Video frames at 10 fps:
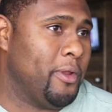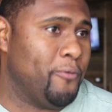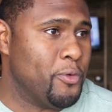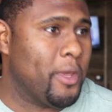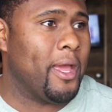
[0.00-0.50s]

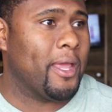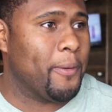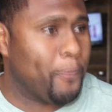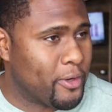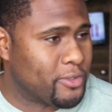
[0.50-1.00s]
If you can't
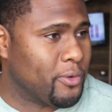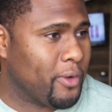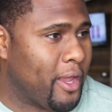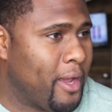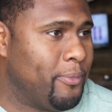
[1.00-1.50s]
get pressure on
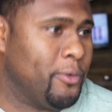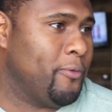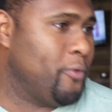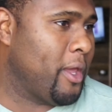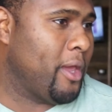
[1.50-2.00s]
Cam Newton,
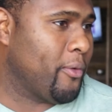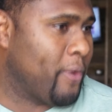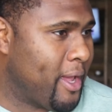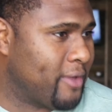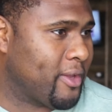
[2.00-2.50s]
if you can't
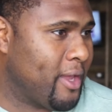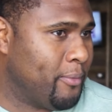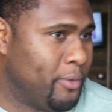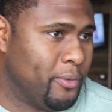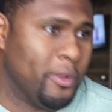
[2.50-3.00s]
harass
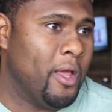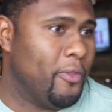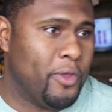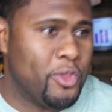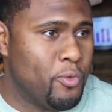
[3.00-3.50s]
Cam Newton,
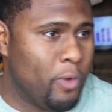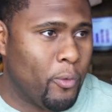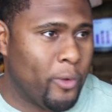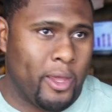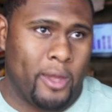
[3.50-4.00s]
then you
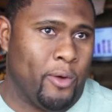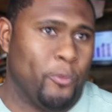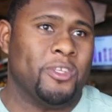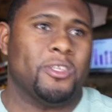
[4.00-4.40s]
won't win. And we